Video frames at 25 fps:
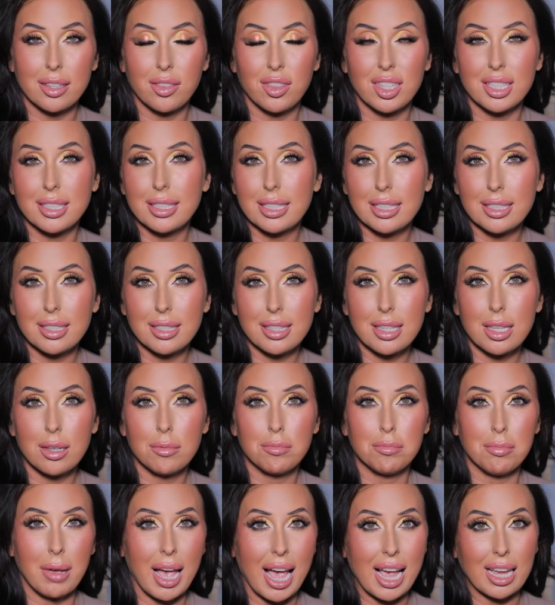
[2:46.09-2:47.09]
This is the
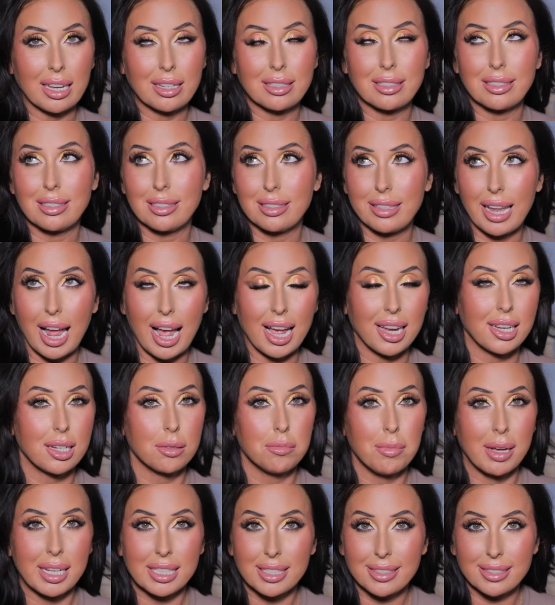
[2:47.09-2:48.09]
M A C Stack
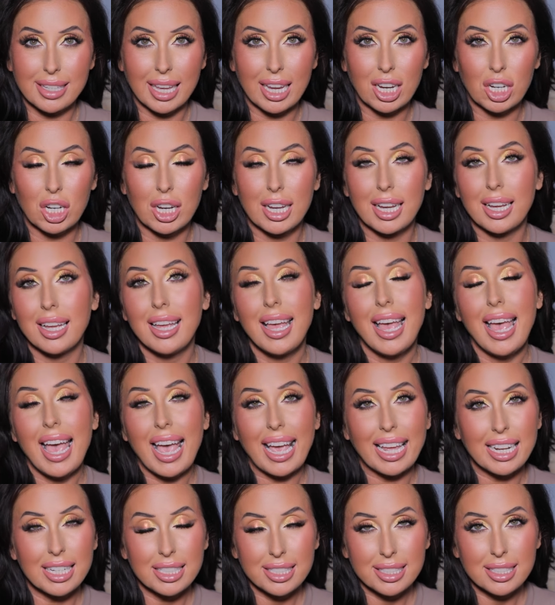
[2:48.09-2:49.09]
Mascara,
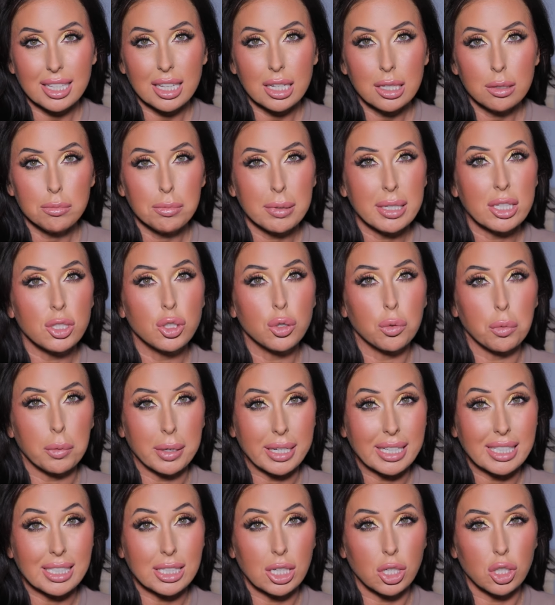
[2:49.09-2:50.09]
and it's gonna be
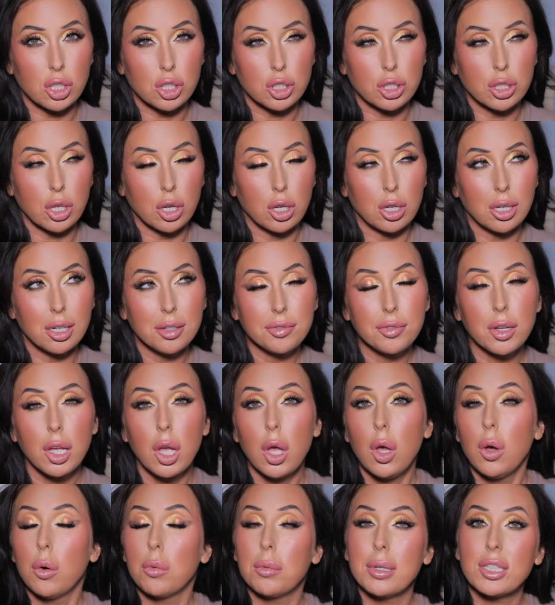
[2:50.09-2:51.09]
twenty dollars off,
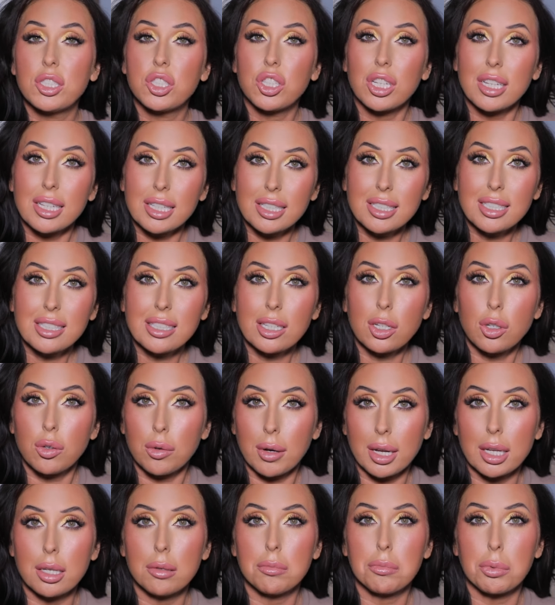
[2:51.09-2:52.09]
which is a
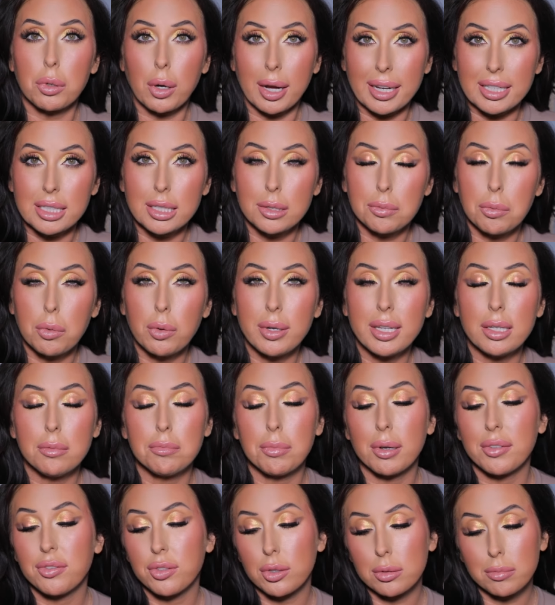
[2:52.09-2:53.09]
great price point,
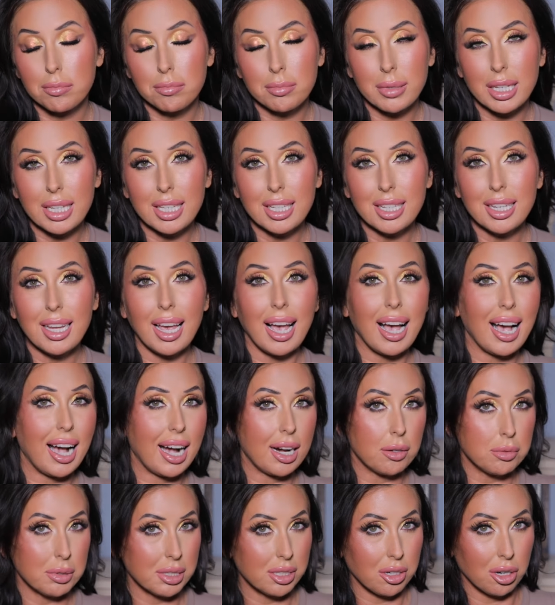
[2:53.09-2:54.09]
but for me, I
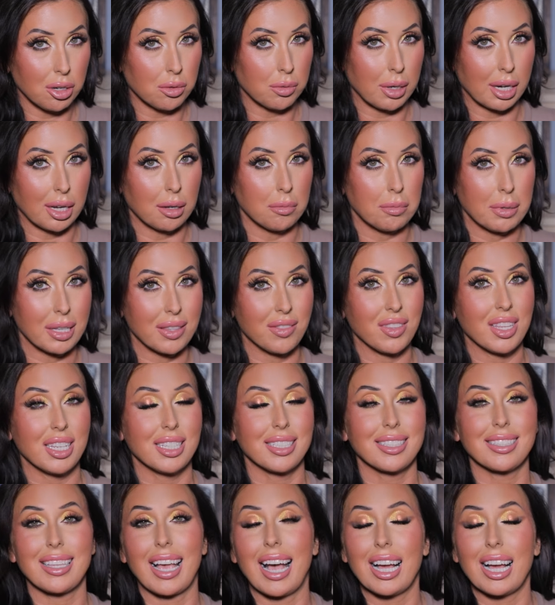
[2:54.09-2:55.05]
would not recommend this.